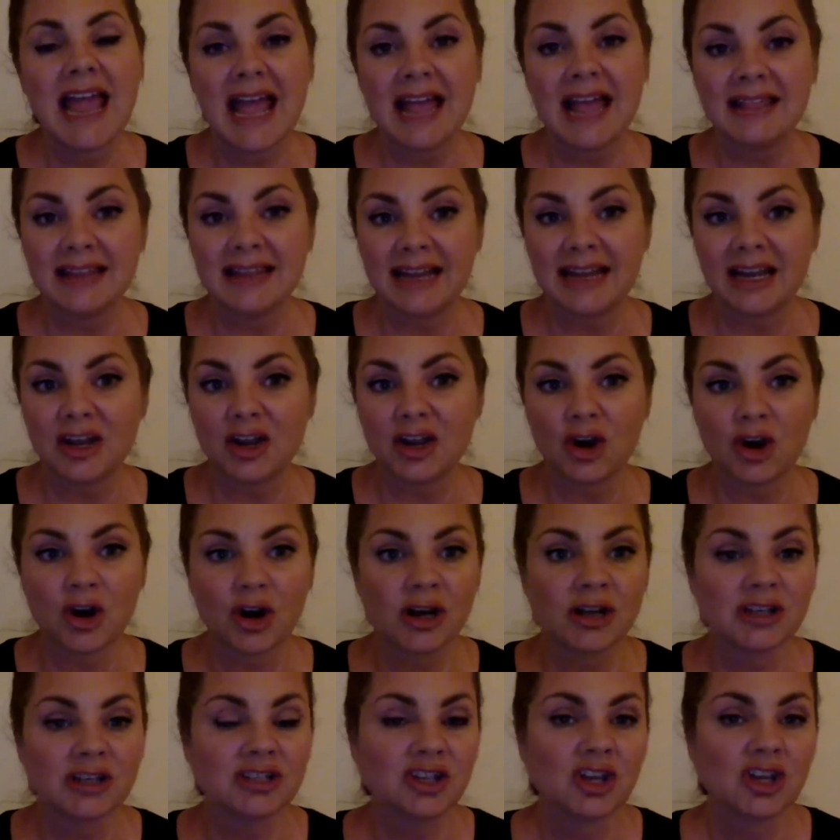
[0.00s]
And then I
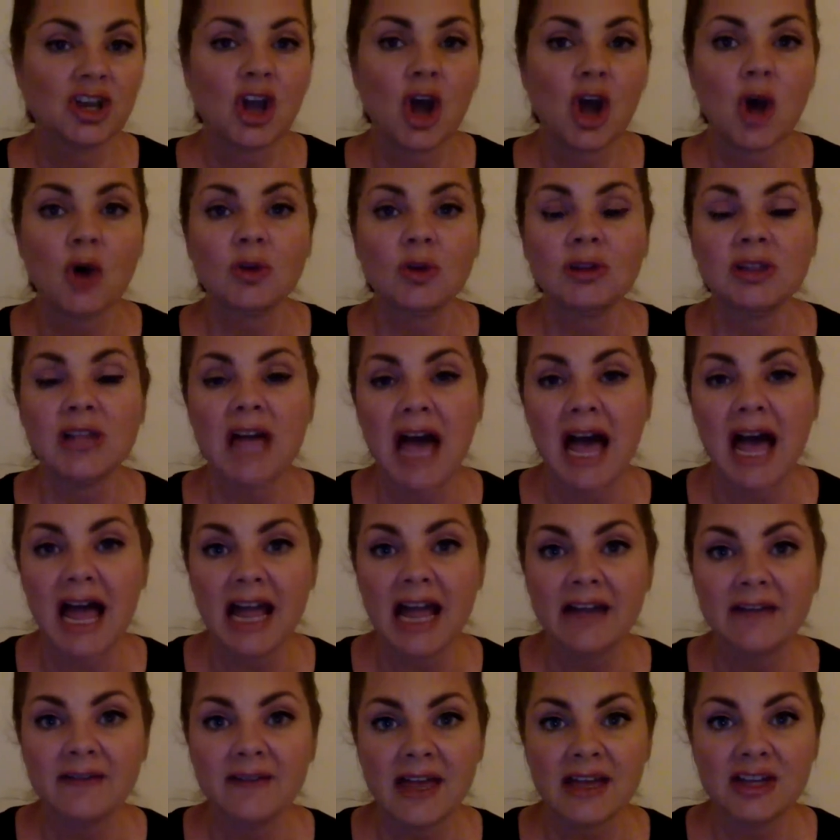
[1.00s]
encouraged go
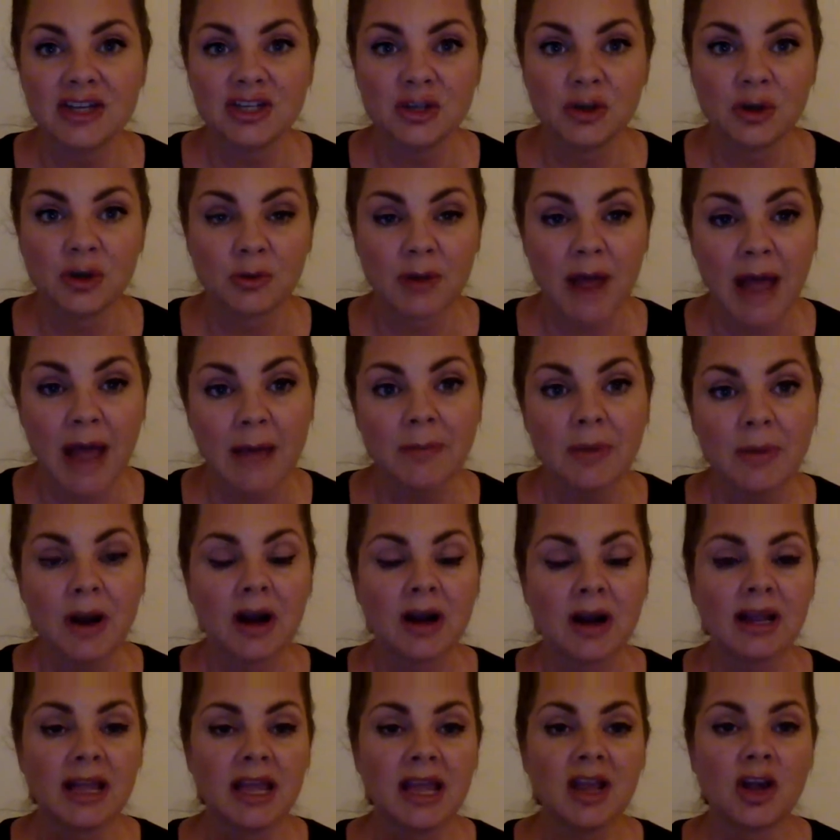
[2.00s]
live and do a wrap
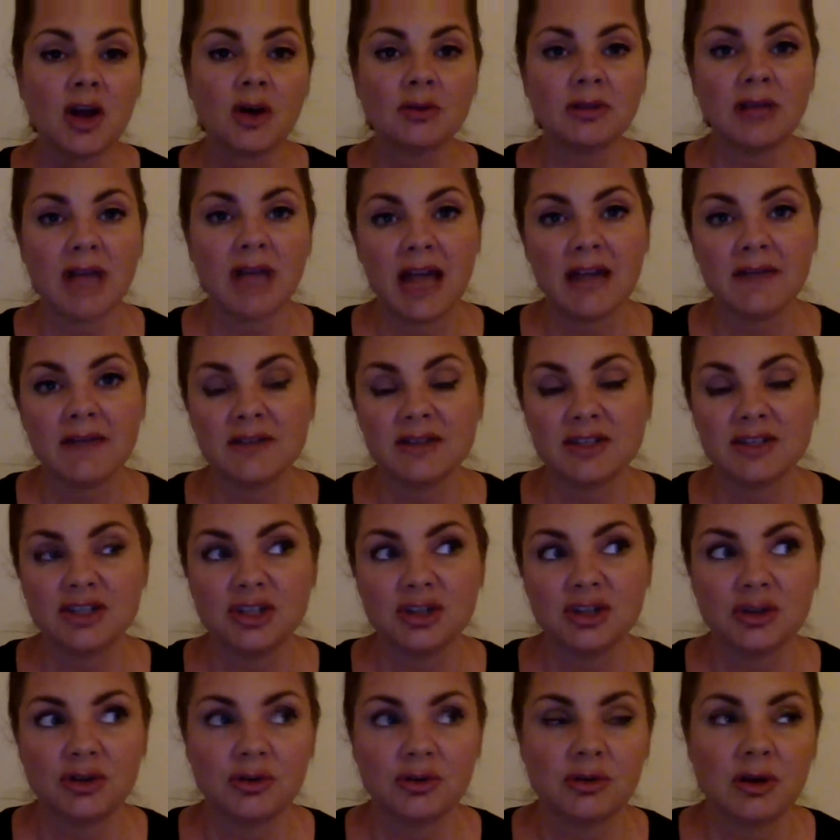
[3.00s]
party, go live and
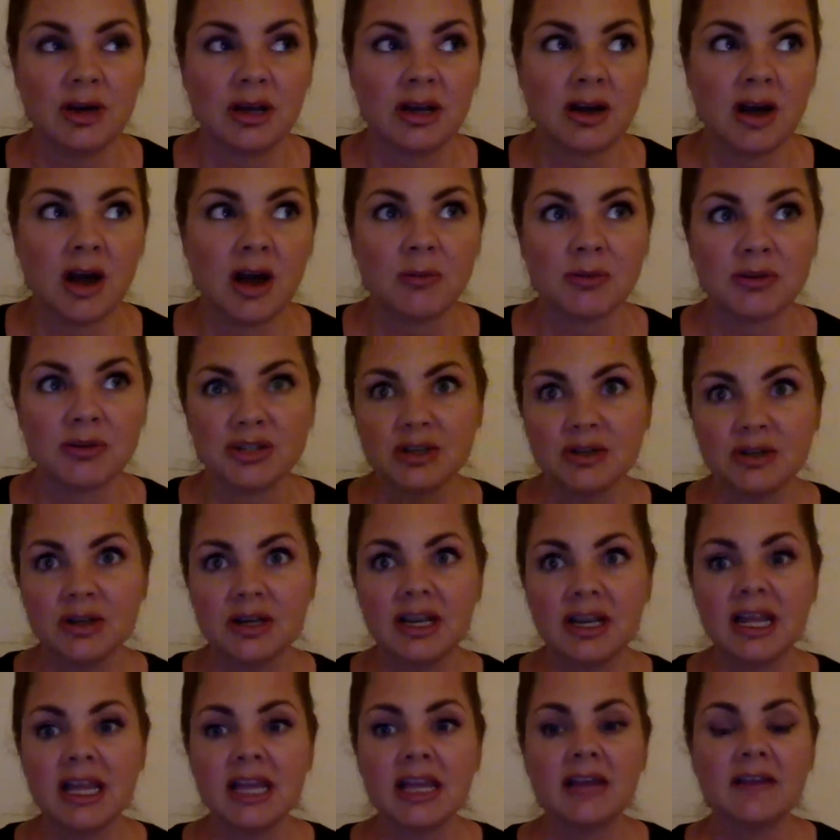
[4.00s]
do an
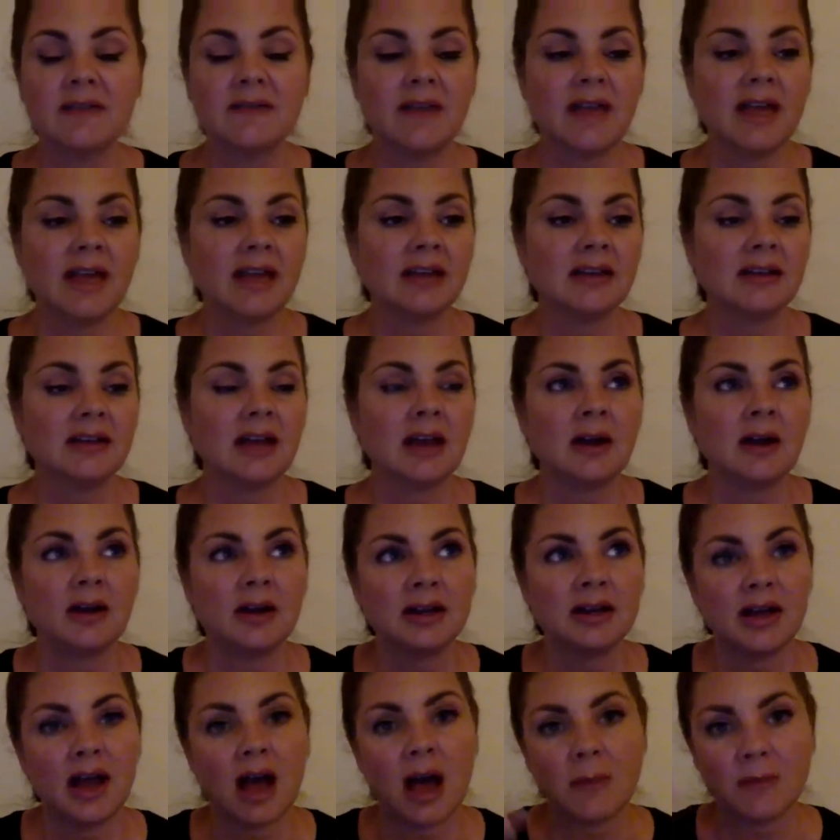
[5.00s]
opportunity event, or
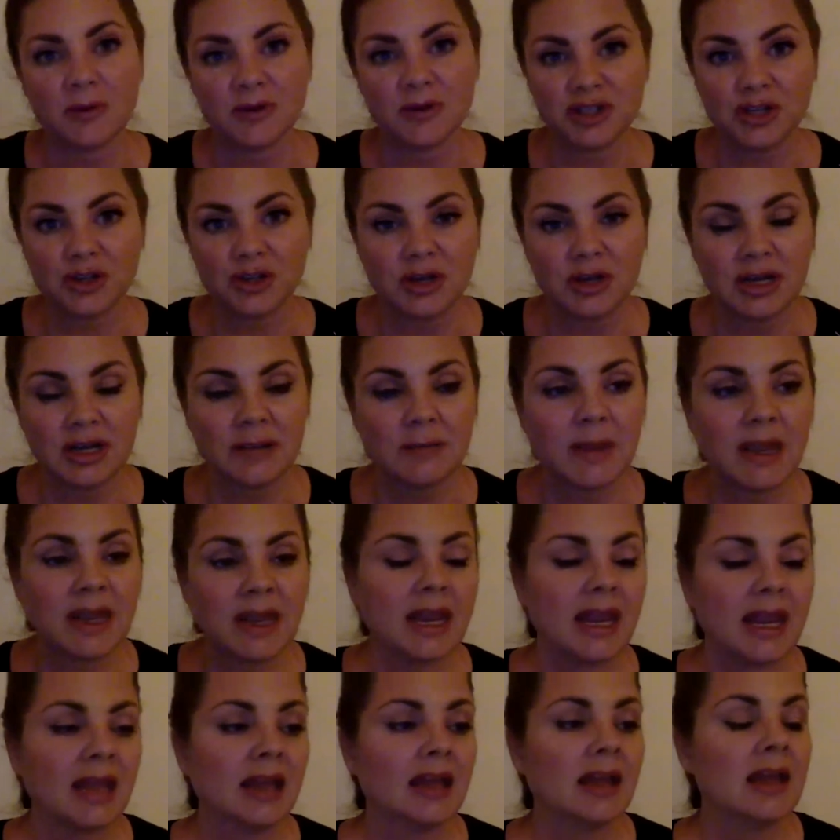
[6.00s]
opportunity
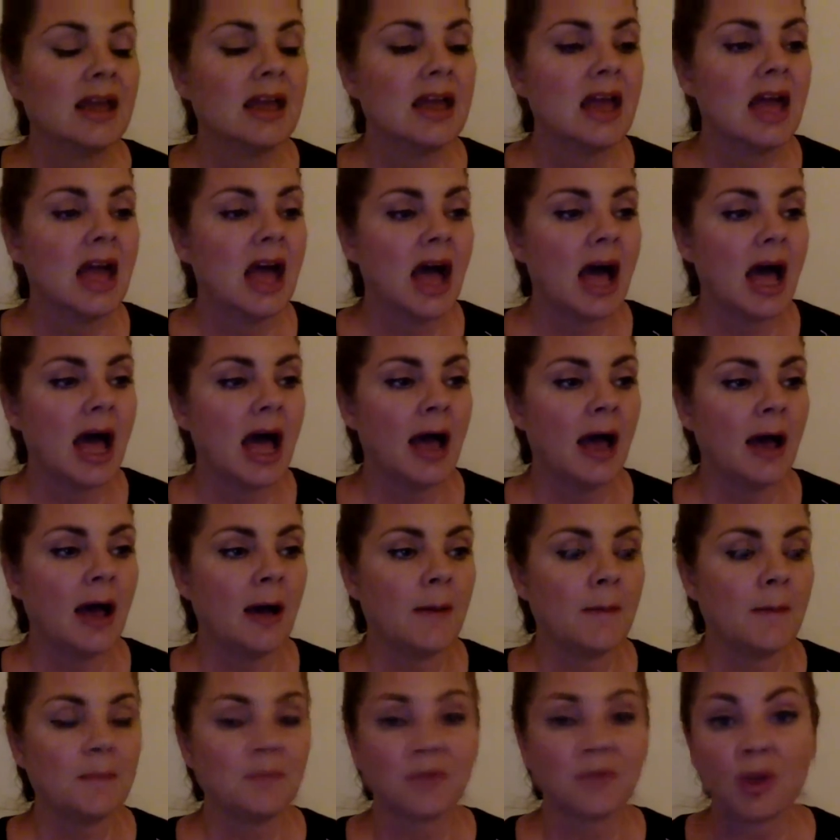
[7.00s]
meeting,
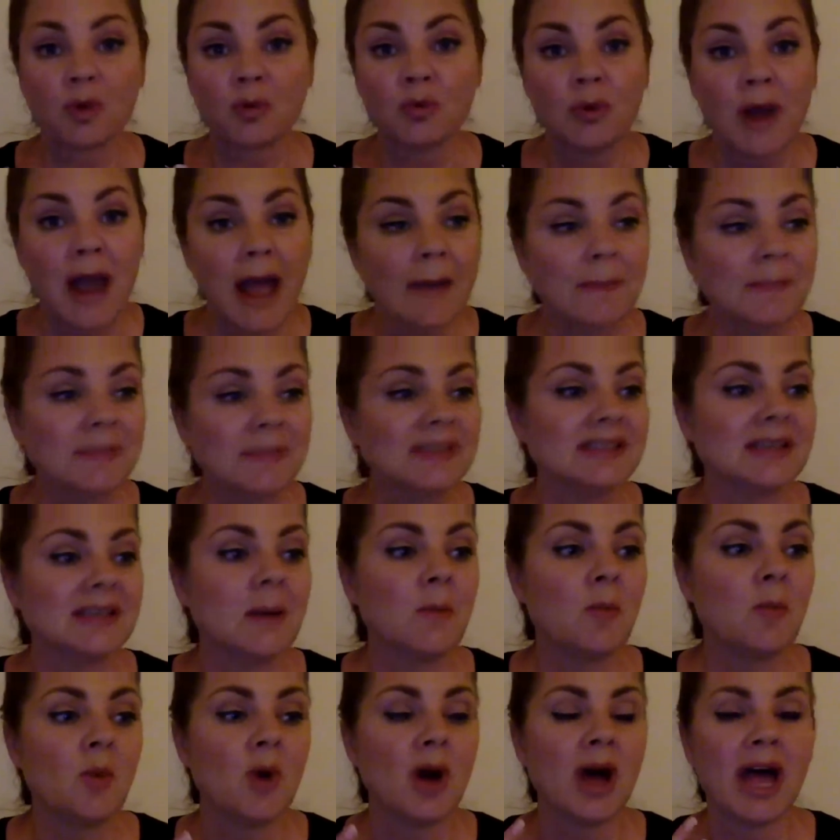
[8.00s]
wrap
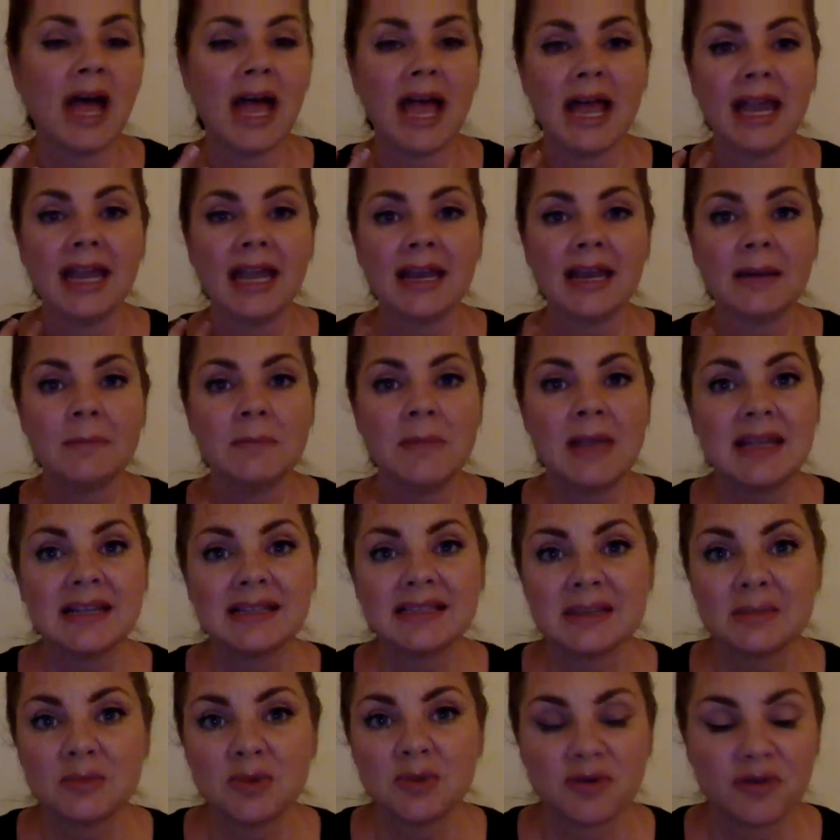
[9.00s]
someone, meet
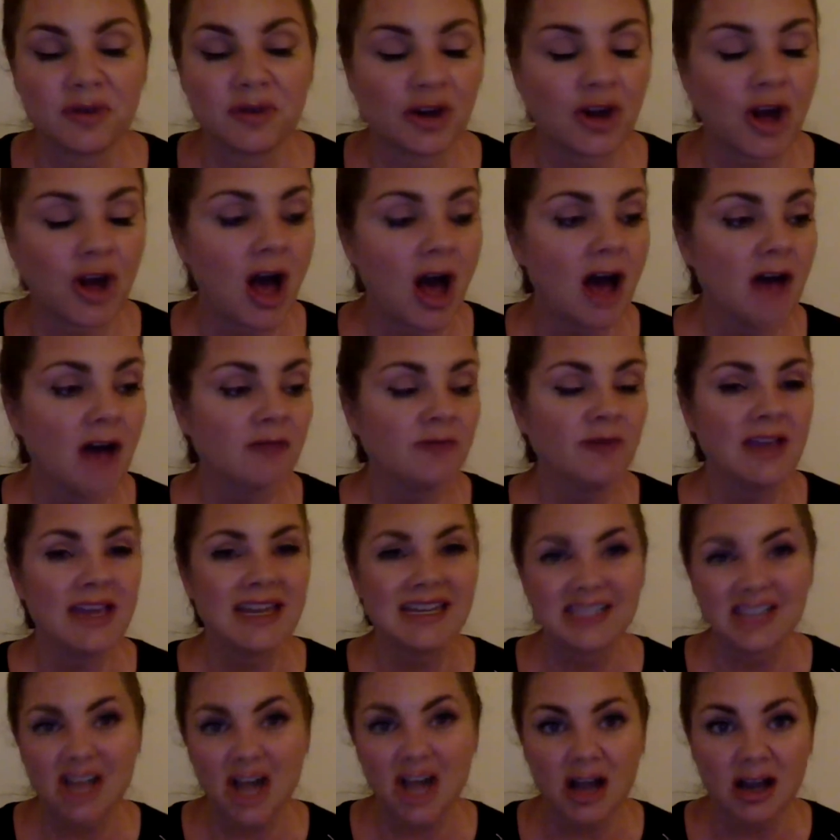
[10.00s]
someone for coffee
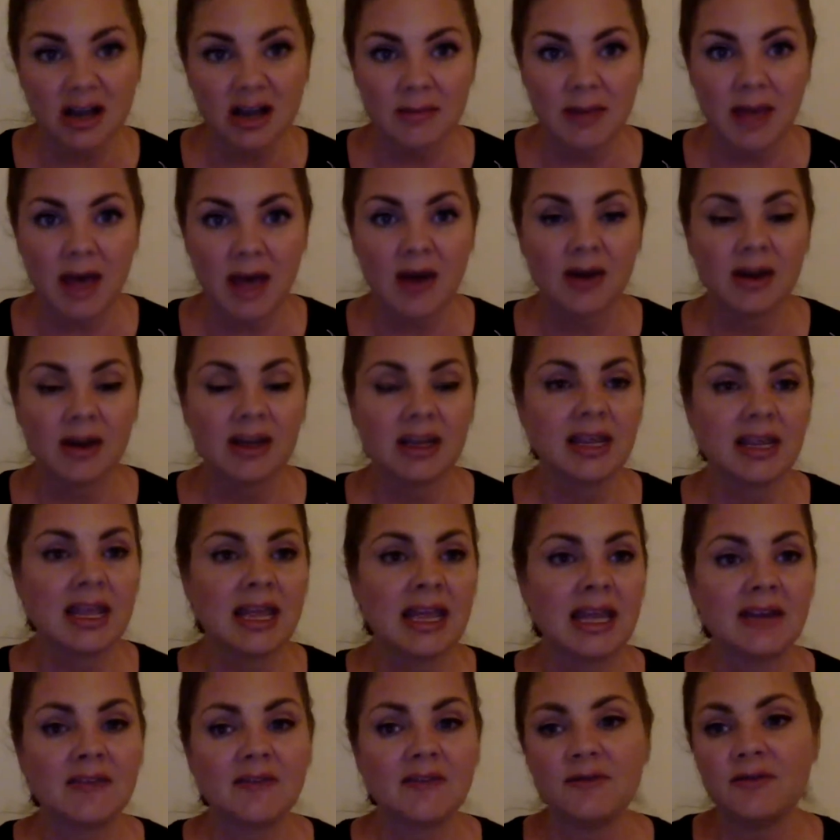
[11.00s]
and toffee and talk
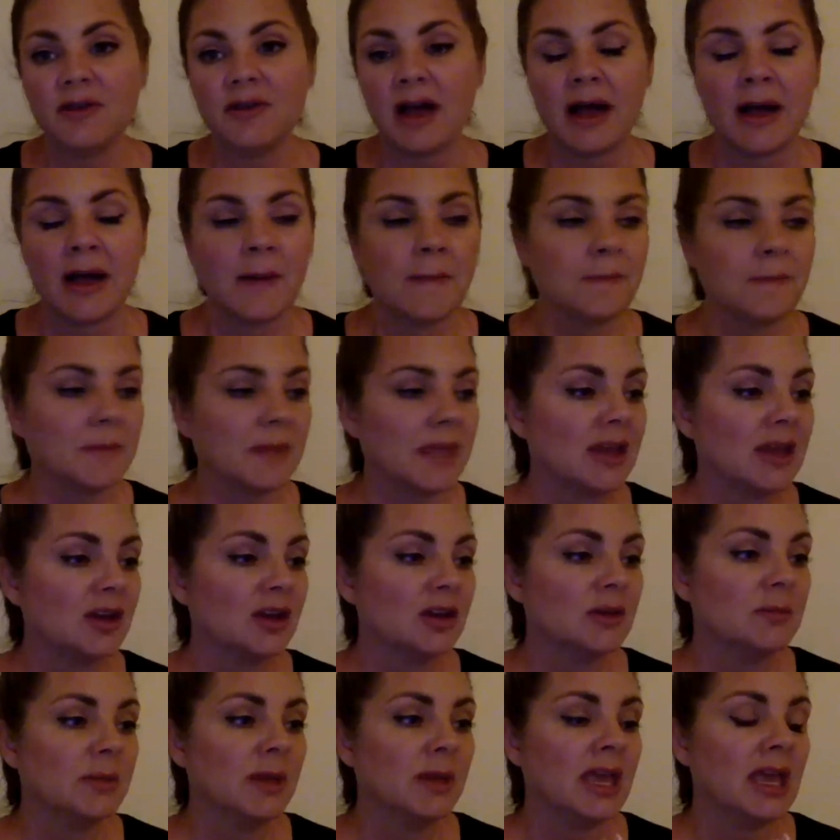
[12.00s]
about
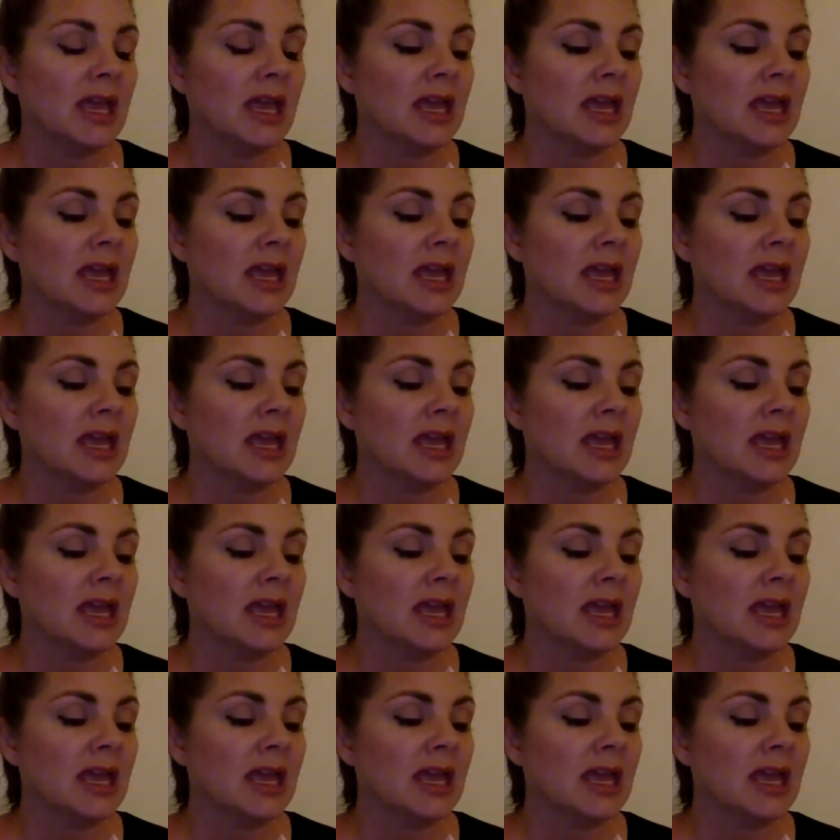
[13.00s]
it.